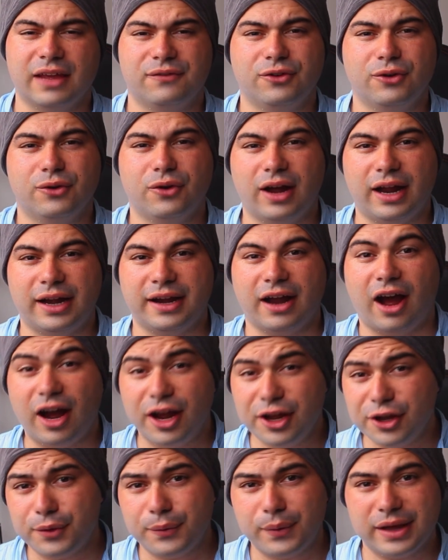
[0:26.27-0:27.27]
if you're an
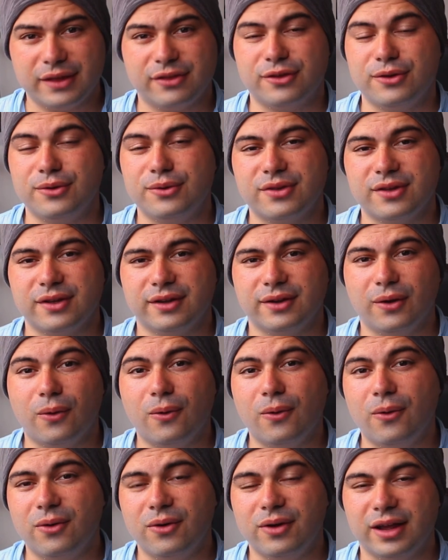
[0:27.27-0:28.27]
iOS
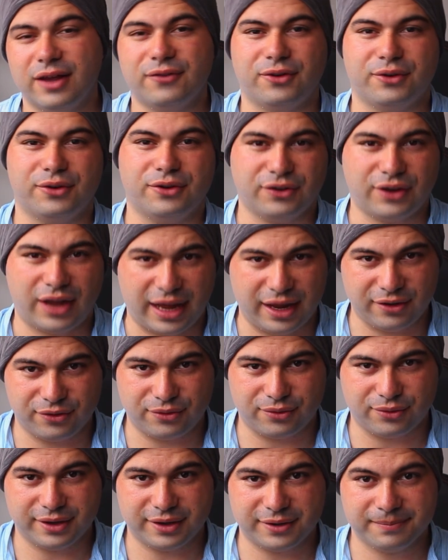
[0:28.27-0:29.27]
user or if you're into
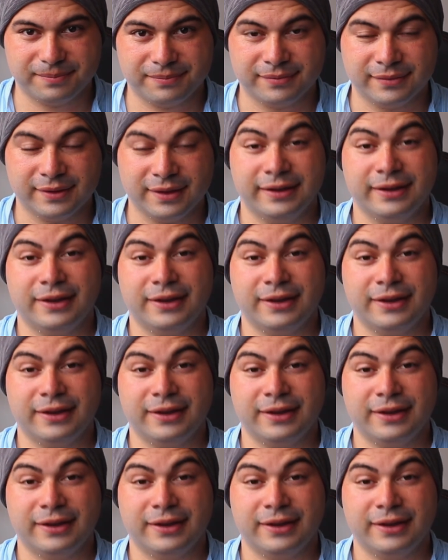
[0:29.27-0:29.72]
Android.